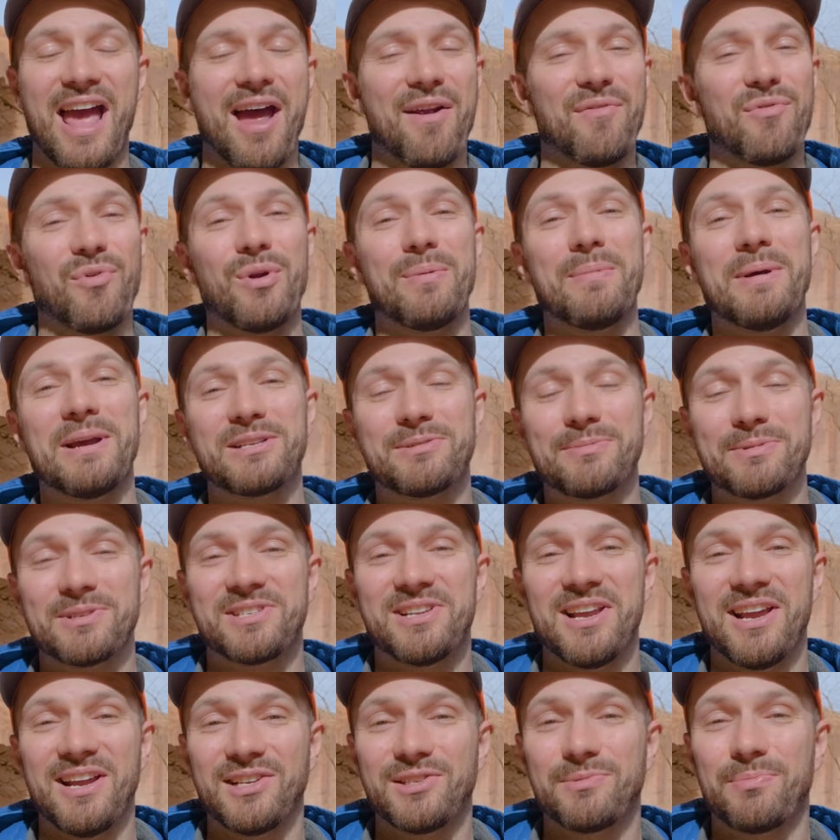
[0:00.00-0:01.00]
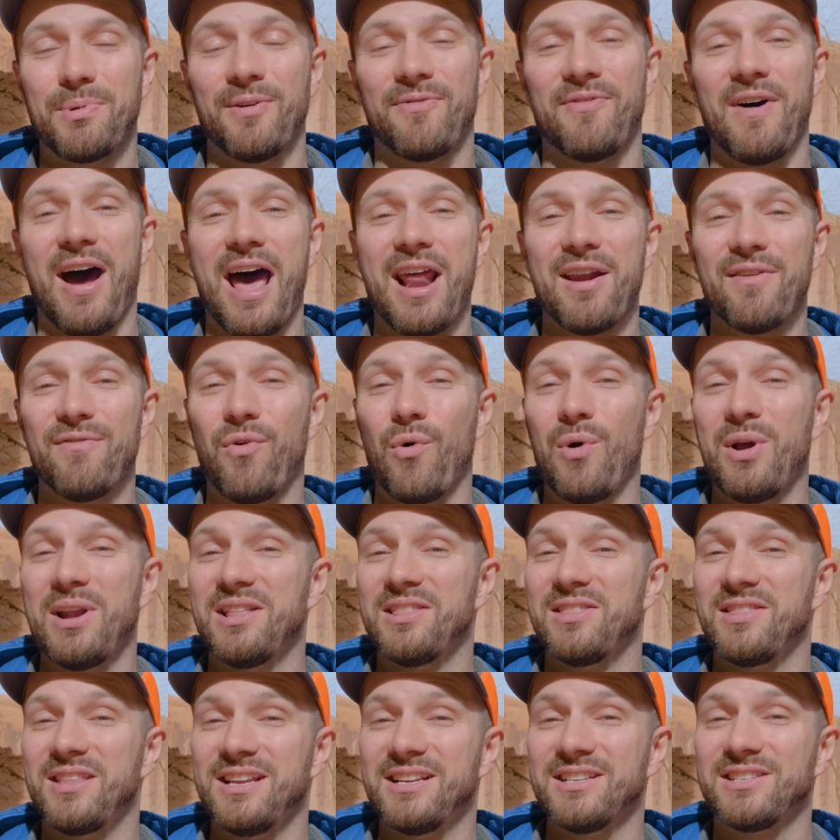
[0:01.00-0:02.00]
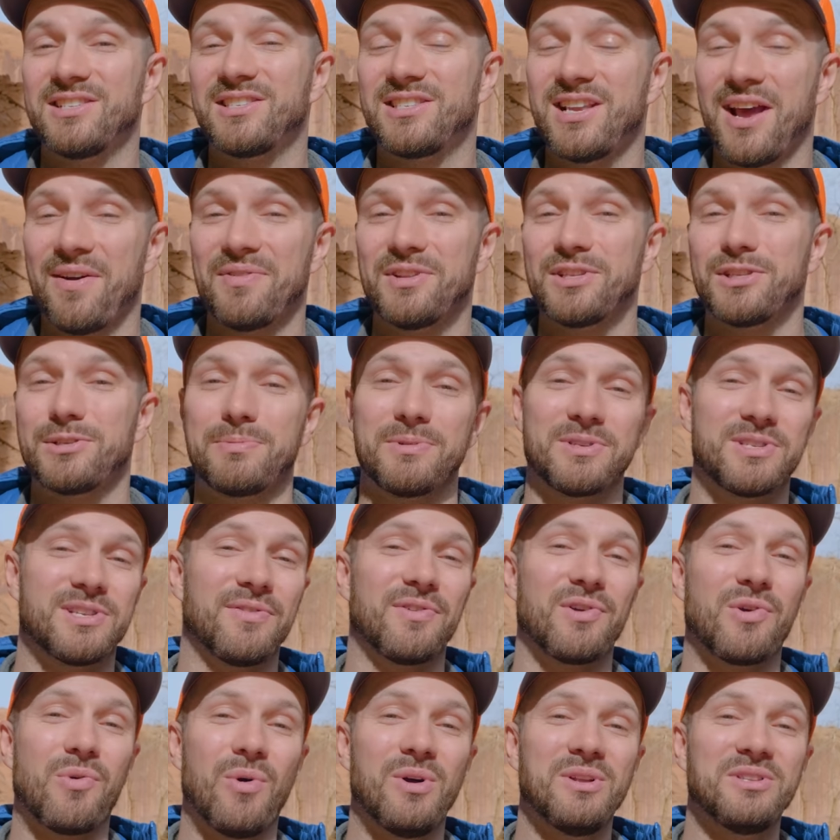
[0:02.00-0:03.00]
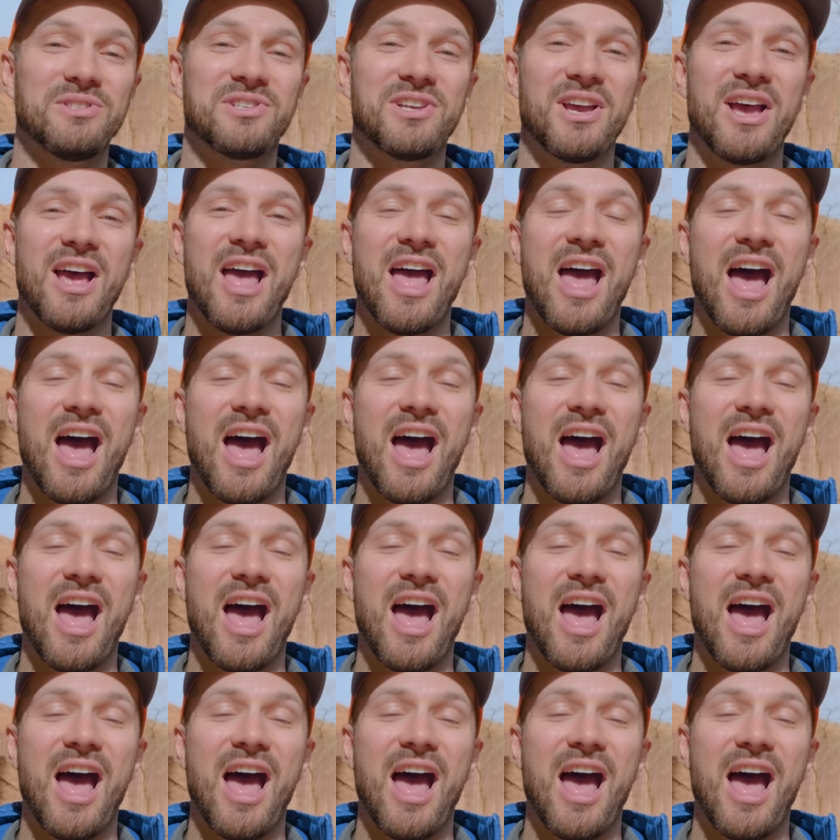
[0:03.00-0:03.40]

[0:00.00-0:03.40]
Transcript: Everyone makes mistakes, but if I'd avoided these 7 specific ones,